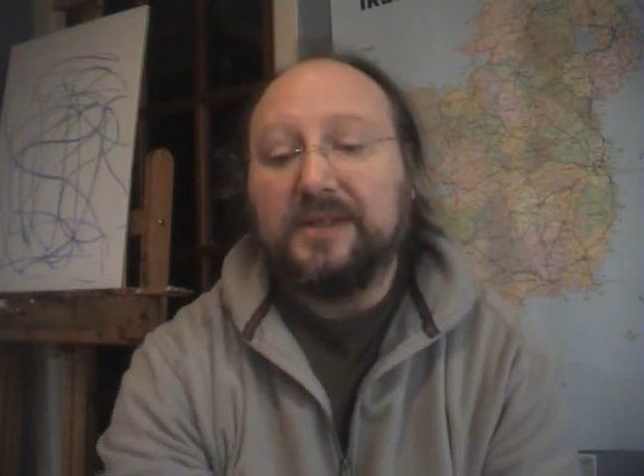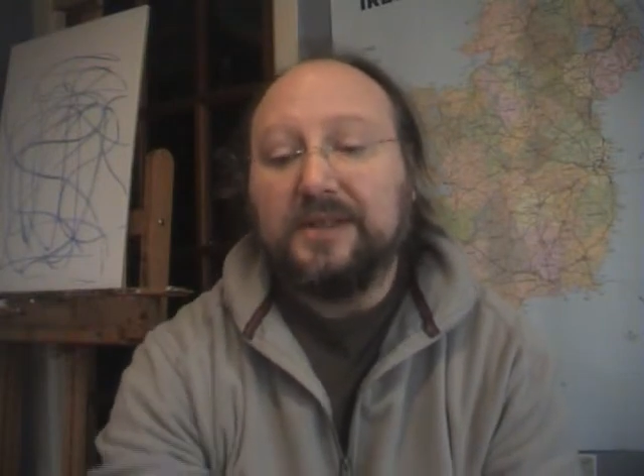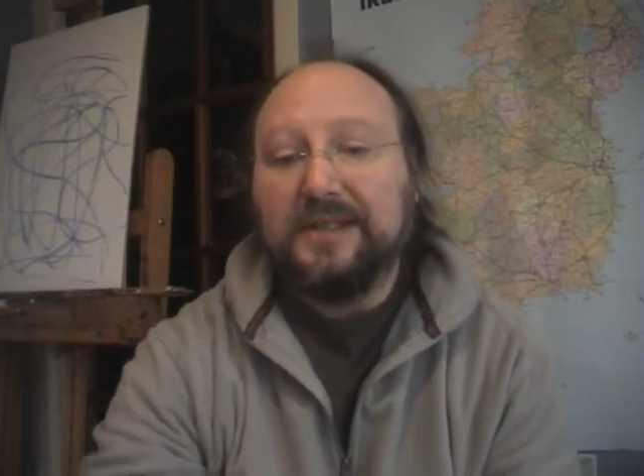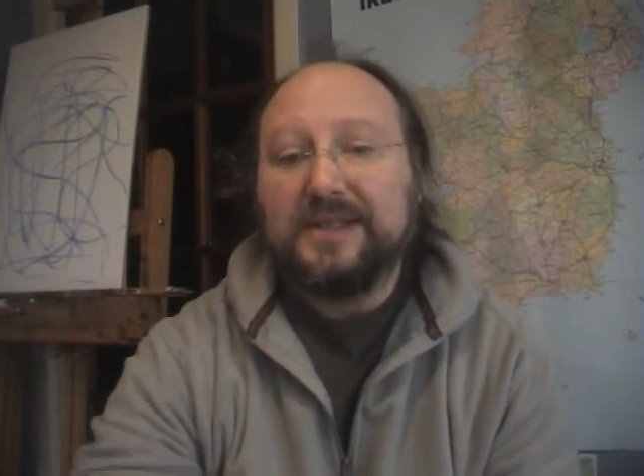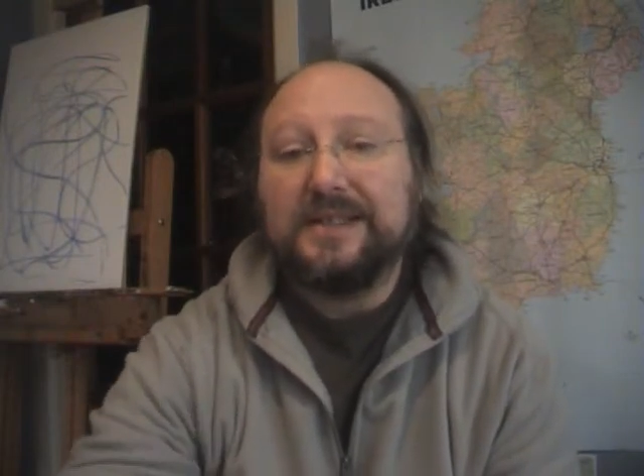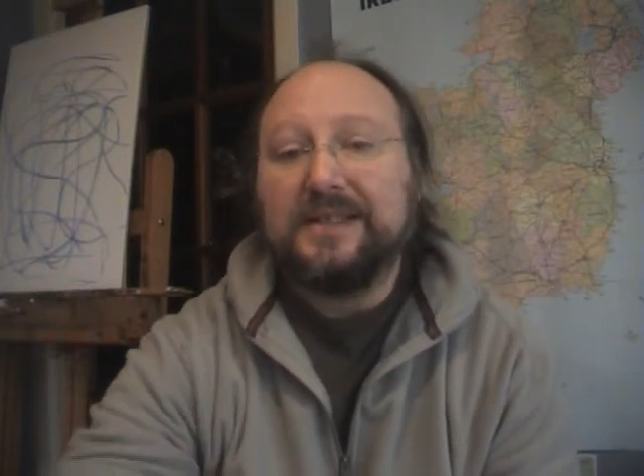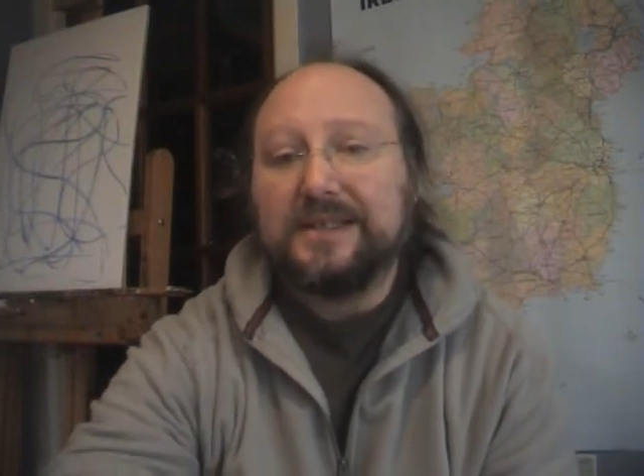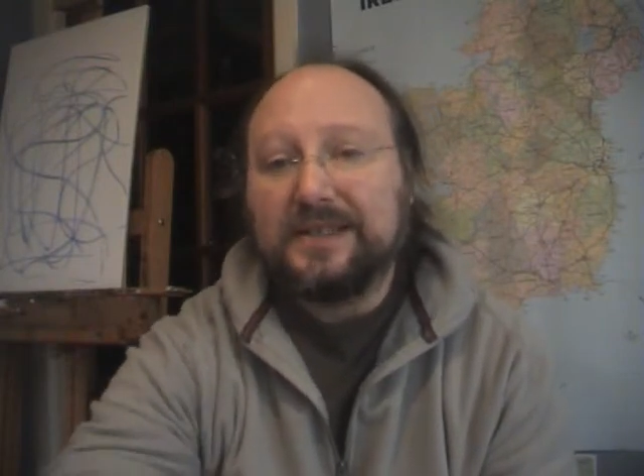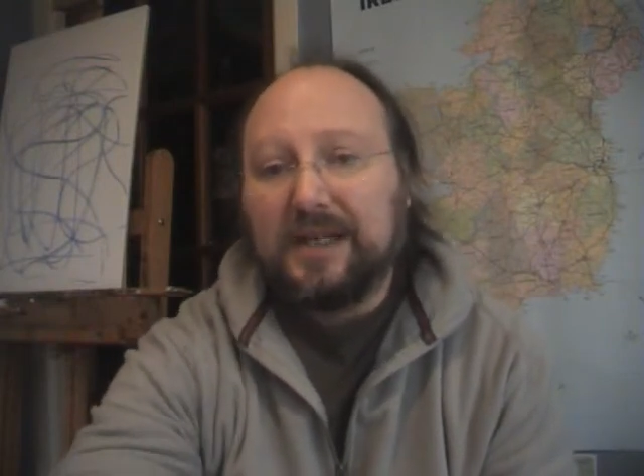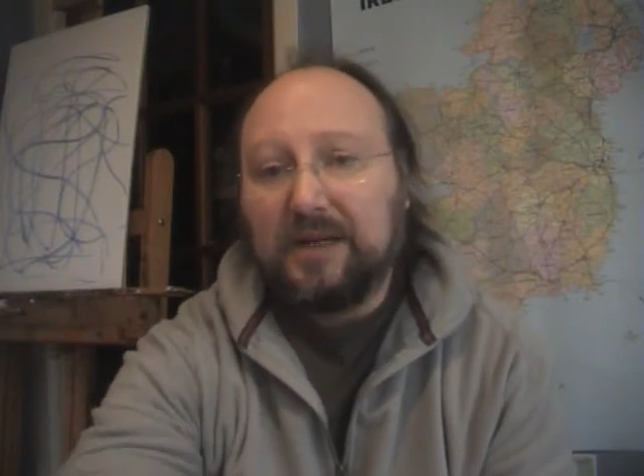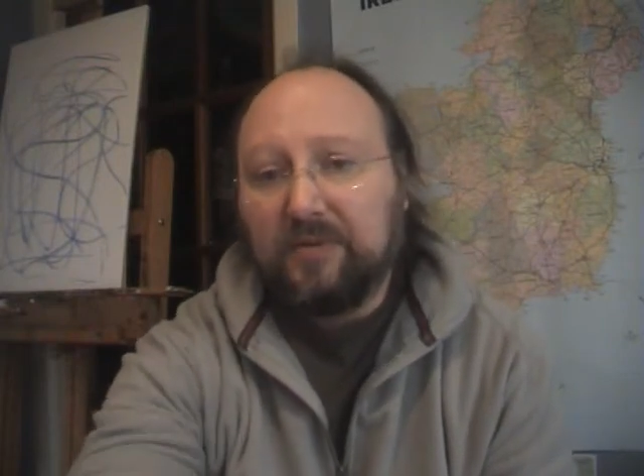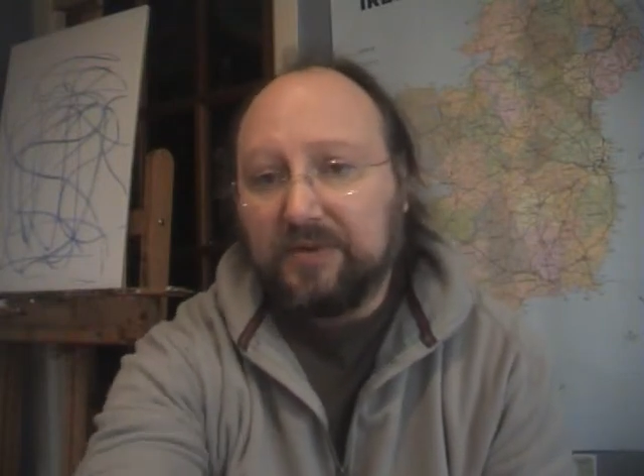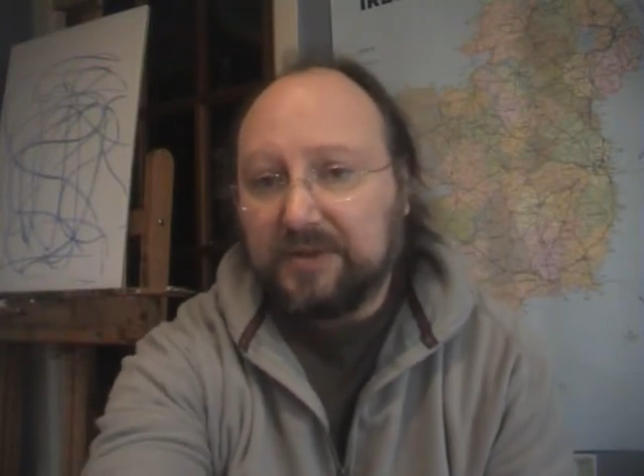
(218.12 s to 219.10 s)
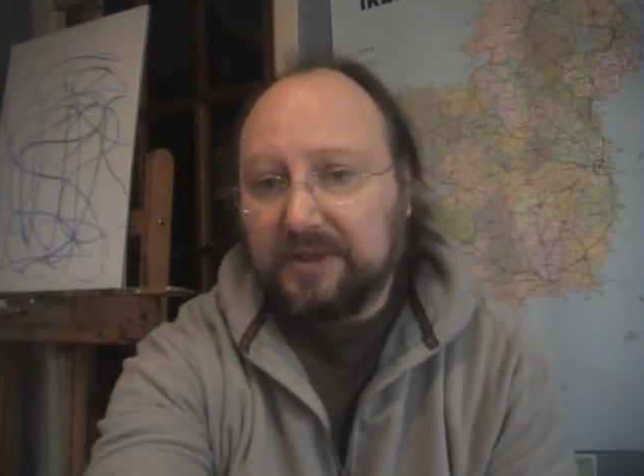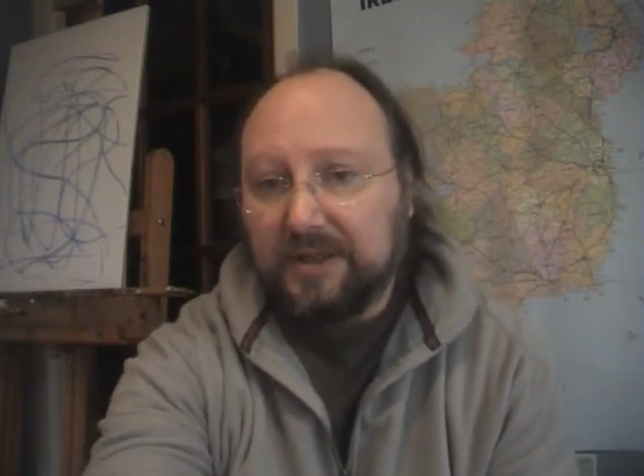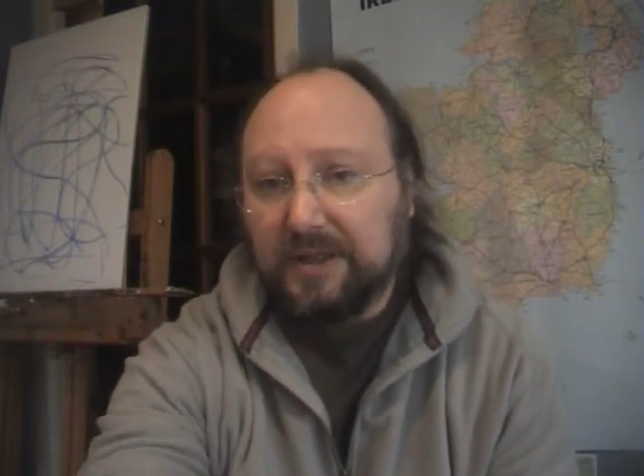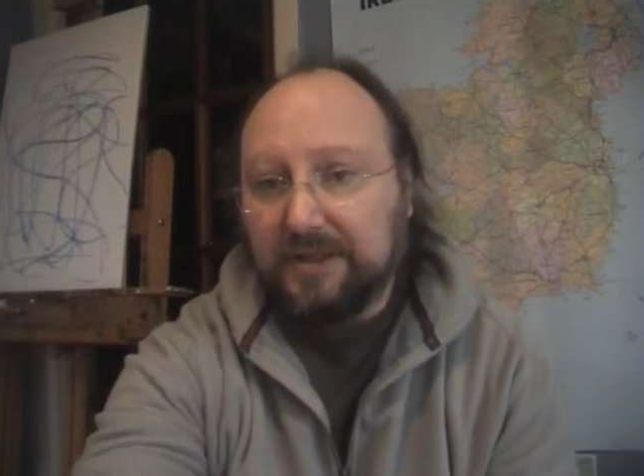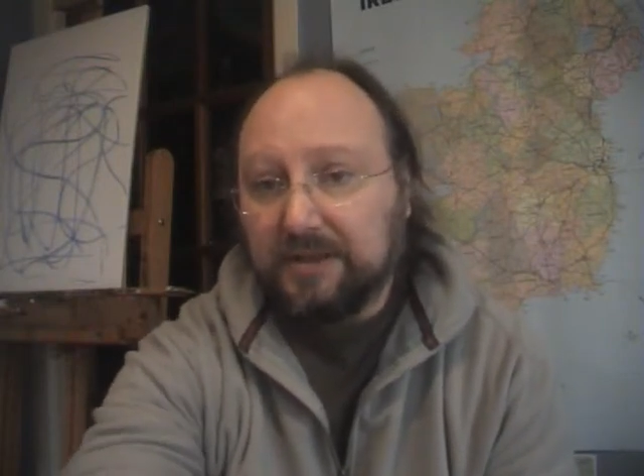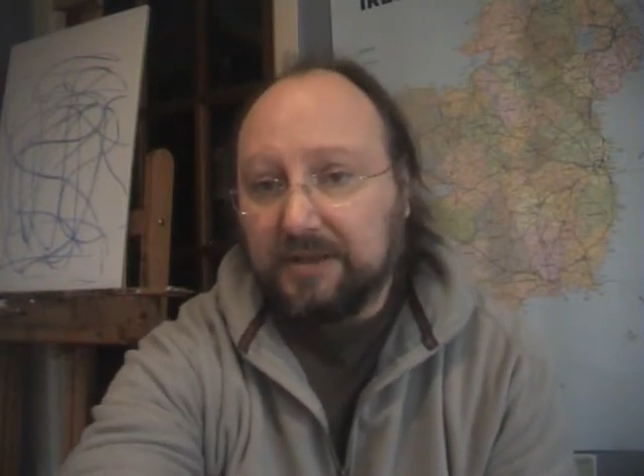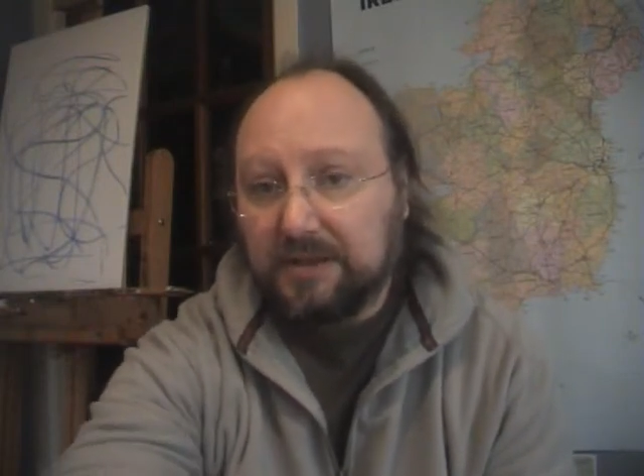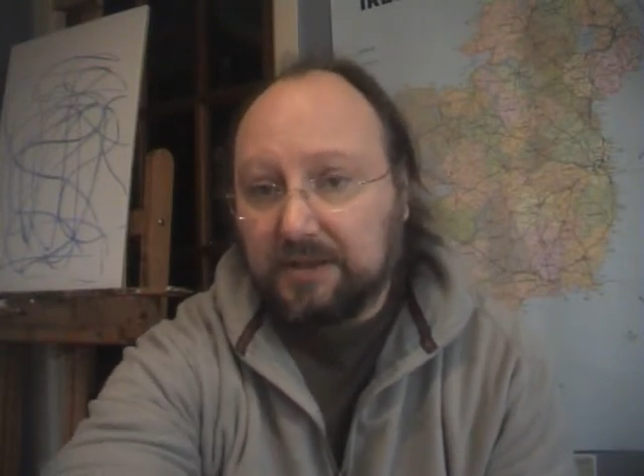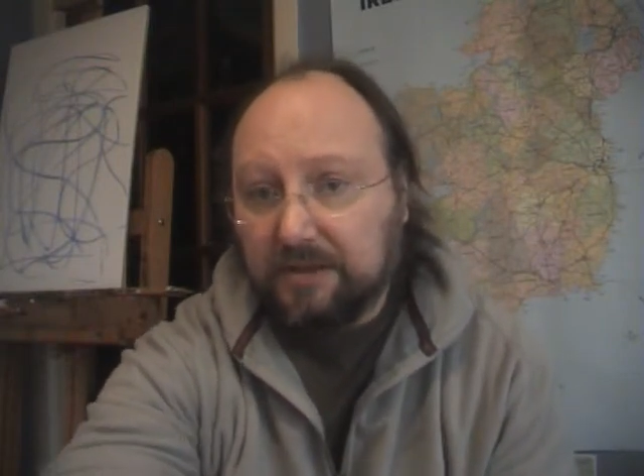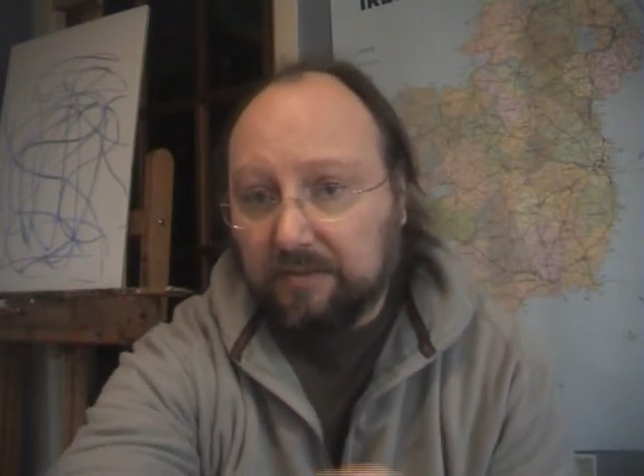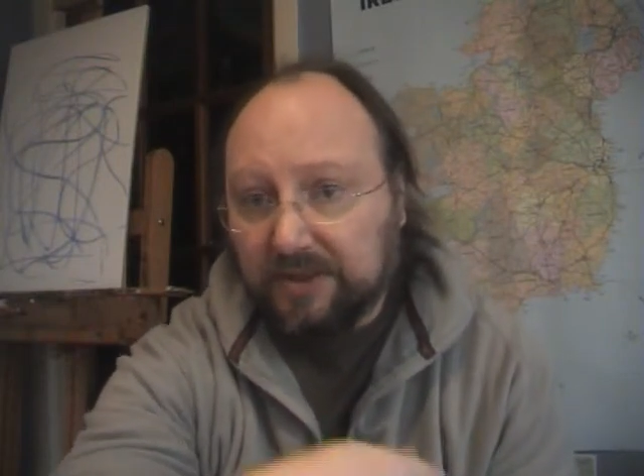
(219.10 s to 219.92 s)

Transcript: in a sense slapped his lines,